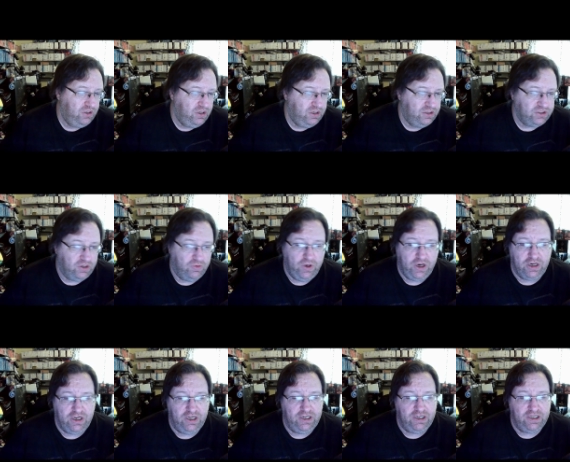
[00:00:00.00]
So we are
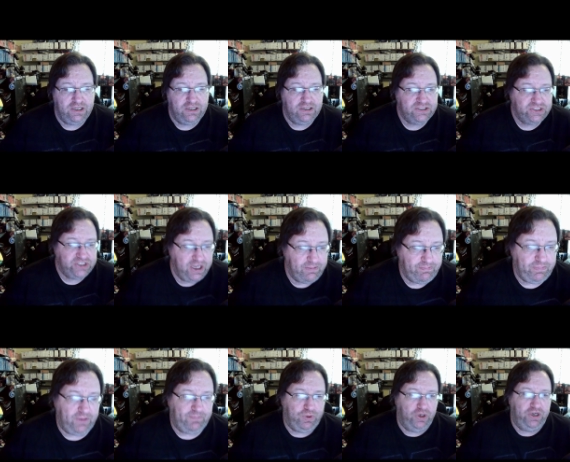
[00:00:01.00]
going to skip
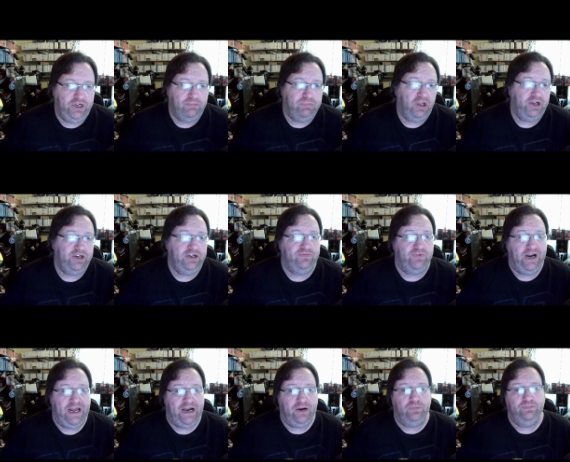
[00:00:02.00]
putting the blood in for
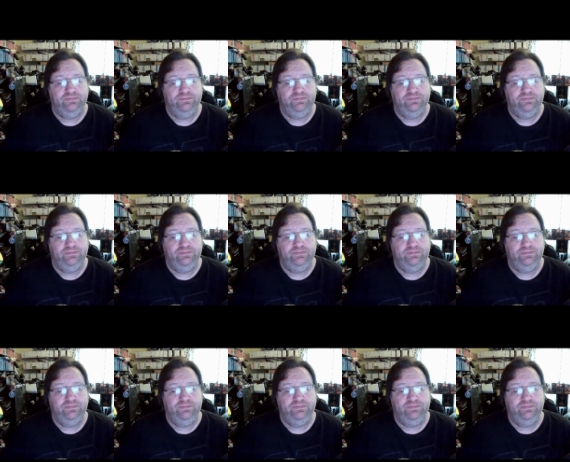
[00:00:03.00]
now.